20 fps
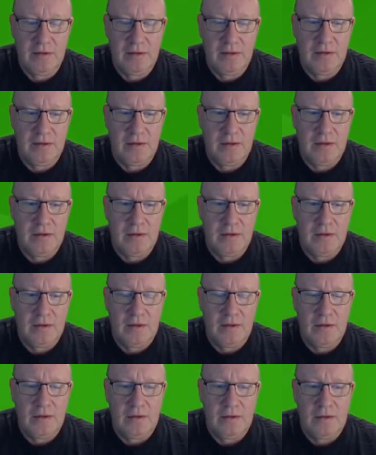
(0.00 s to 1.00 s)

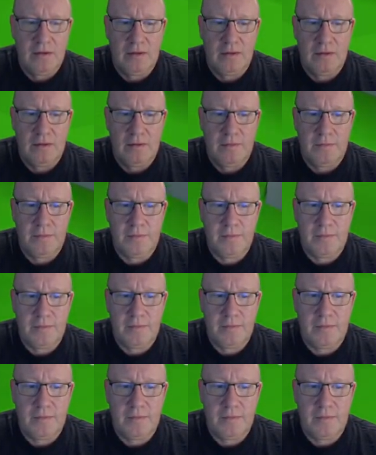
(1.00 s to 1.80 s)
Nobody speaks.